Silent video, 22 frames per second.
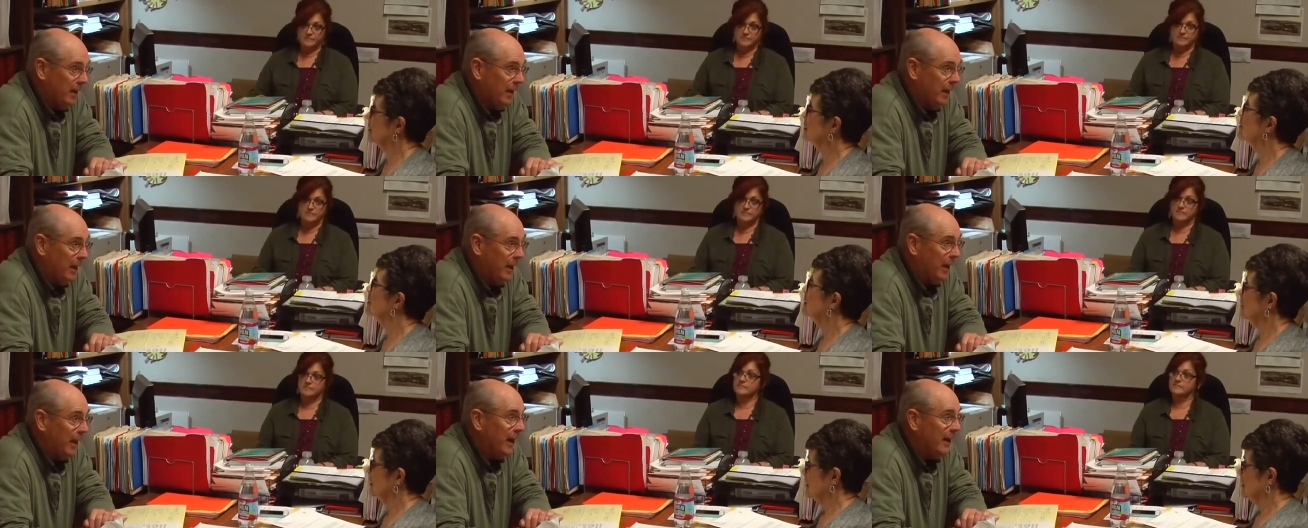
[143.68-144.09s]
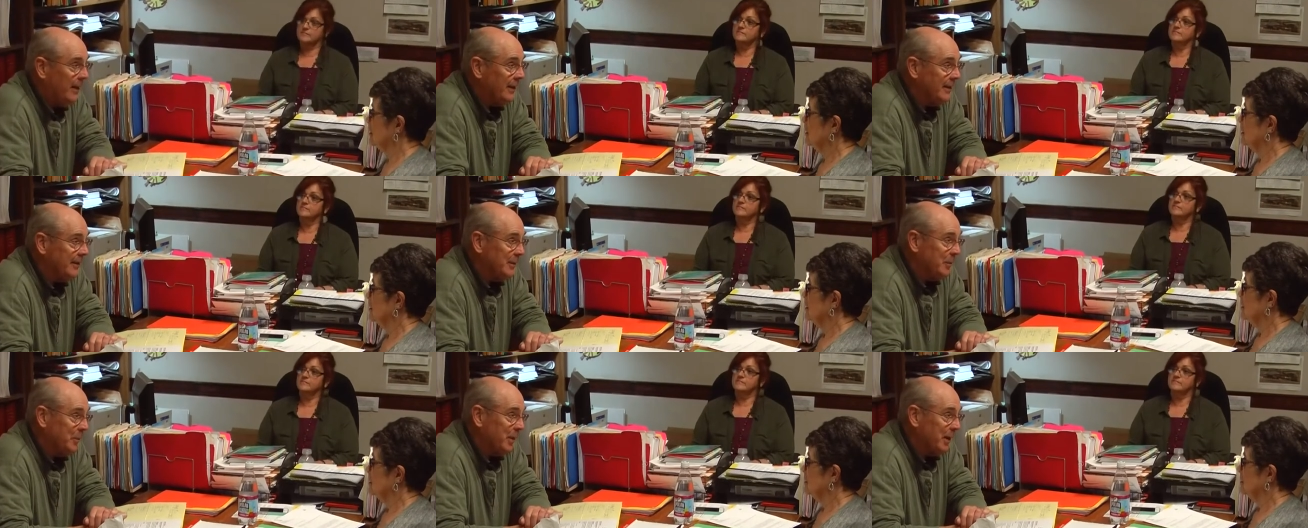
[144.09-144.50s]
Speaker 1: And
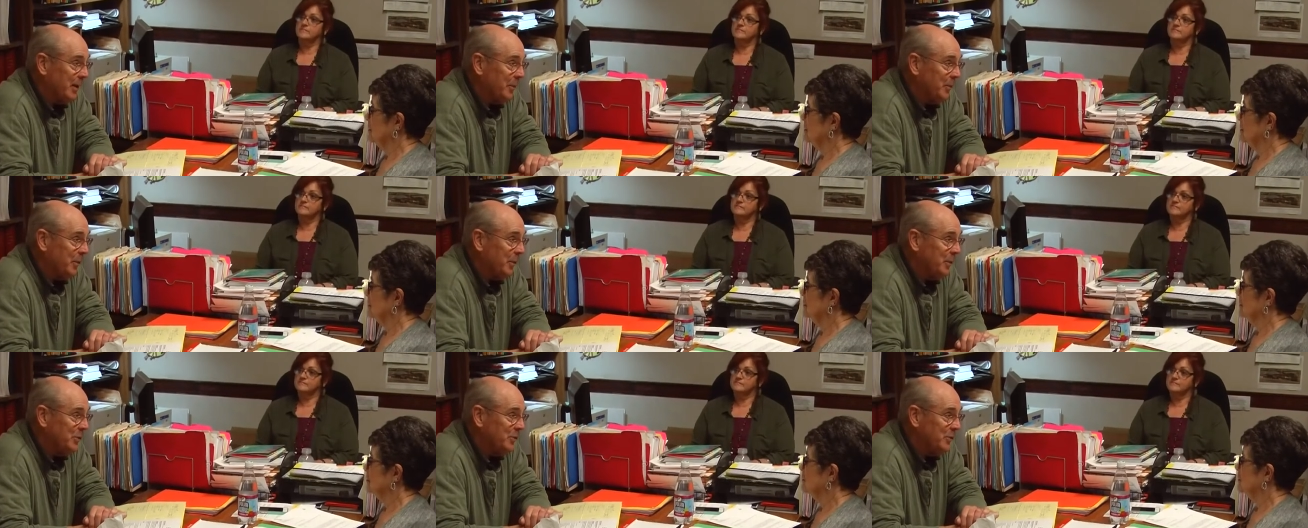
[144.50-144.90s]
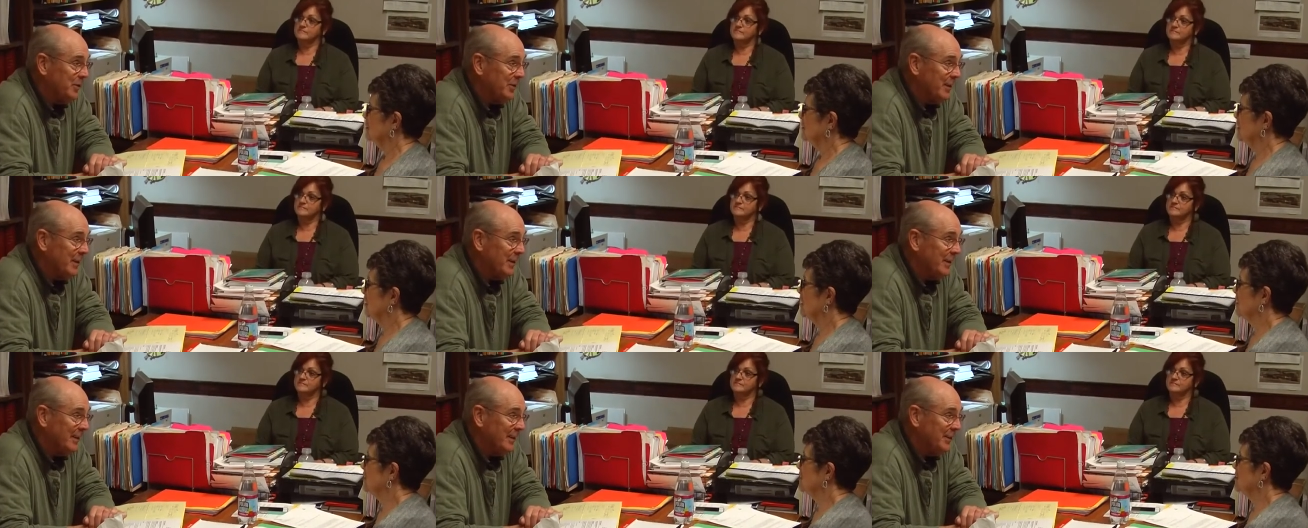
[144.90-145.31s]
I'd like to make a
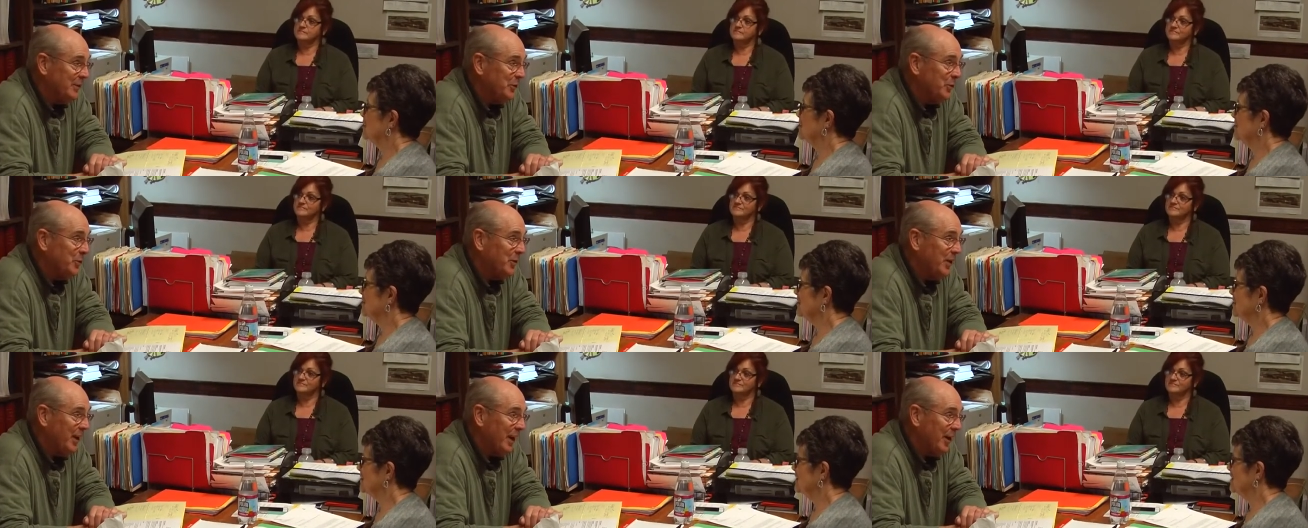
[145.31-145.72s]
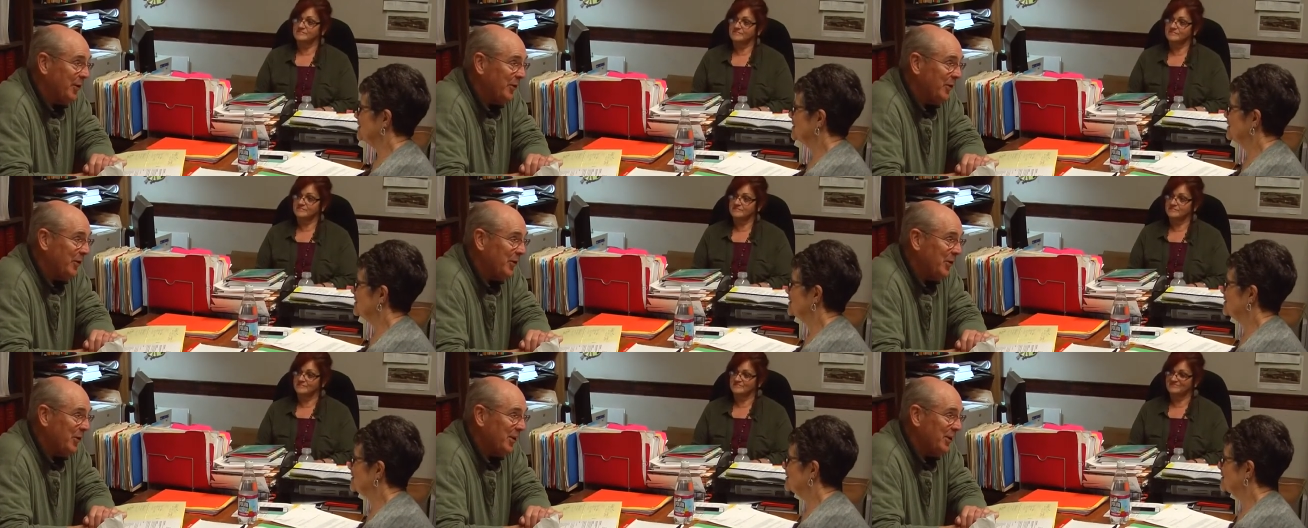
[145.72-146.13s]
motion that Linda, you
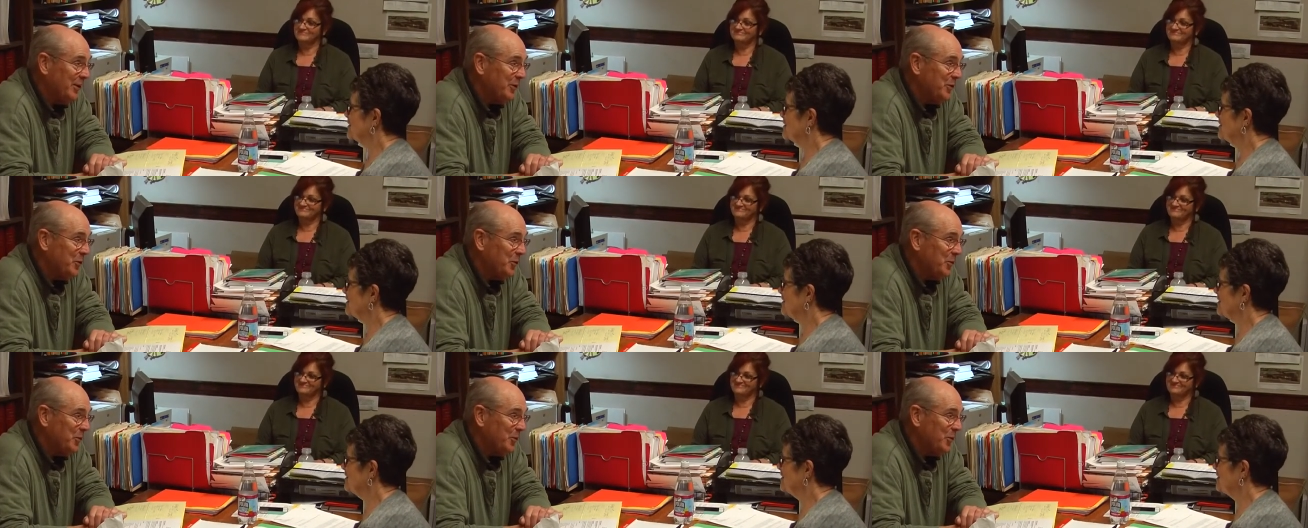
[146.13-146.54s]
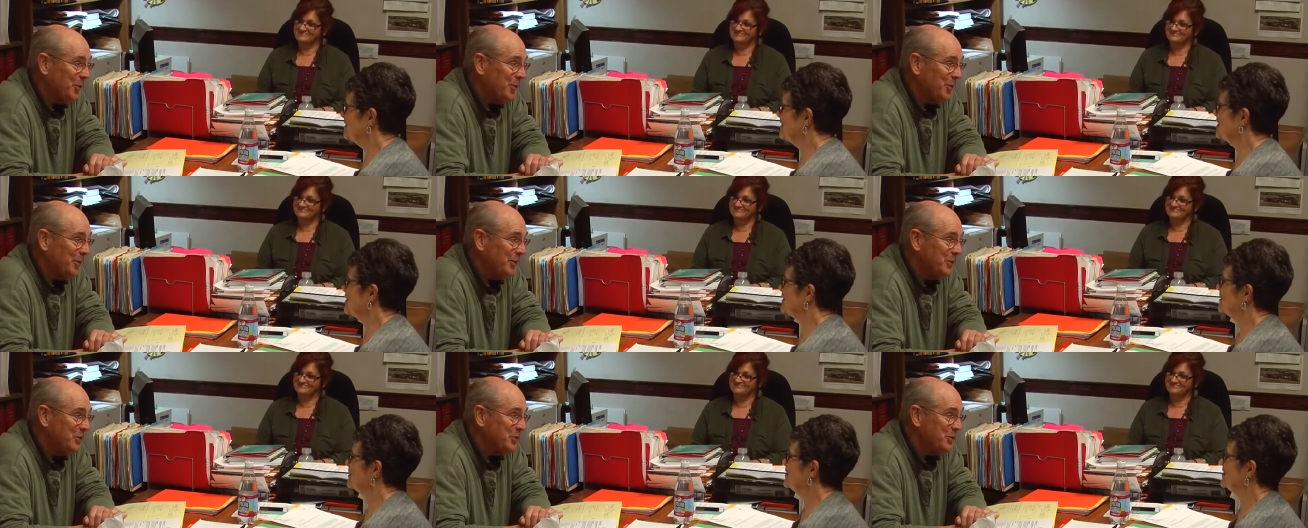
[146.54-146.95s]
carry on in your role as